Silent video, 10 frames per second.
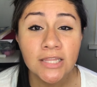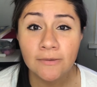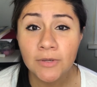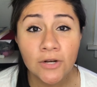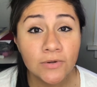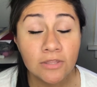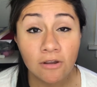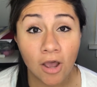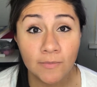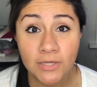let me know in the
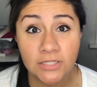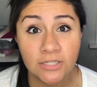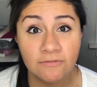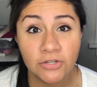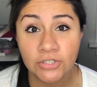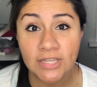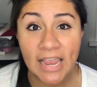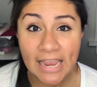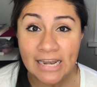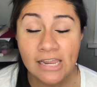comments if there's
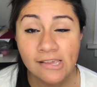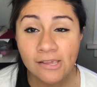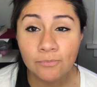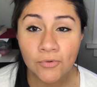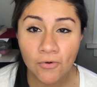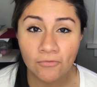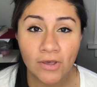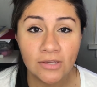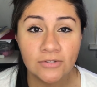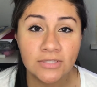any
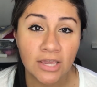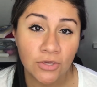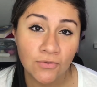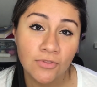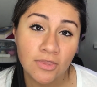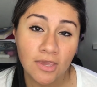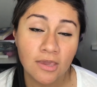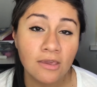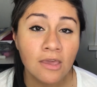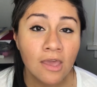profiles that you
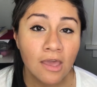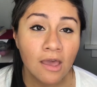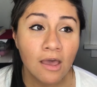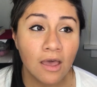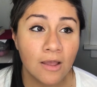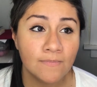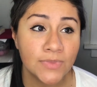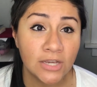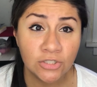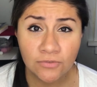think
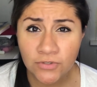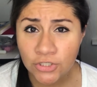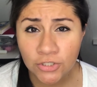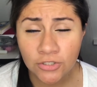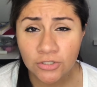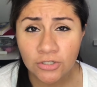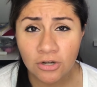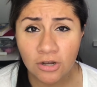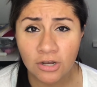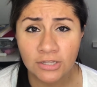I should feature
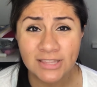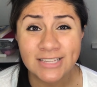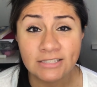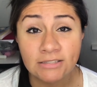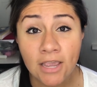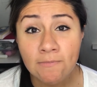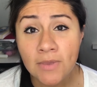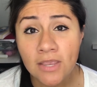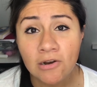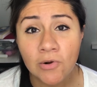on this
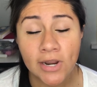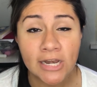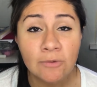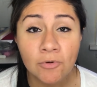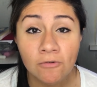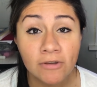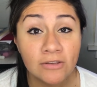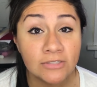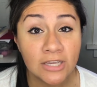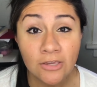segment, or any
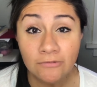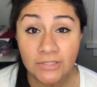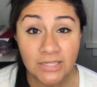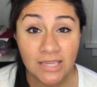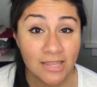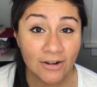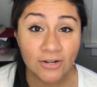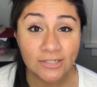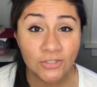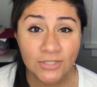profiles that you've seen that are
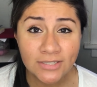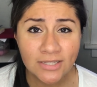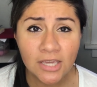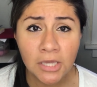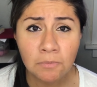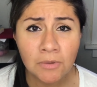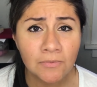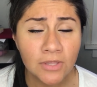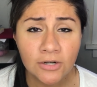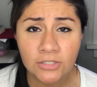interesting,
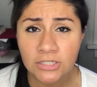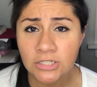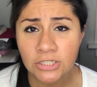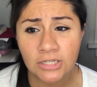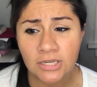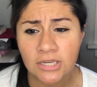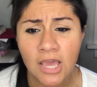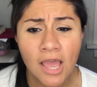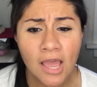people that are teaching.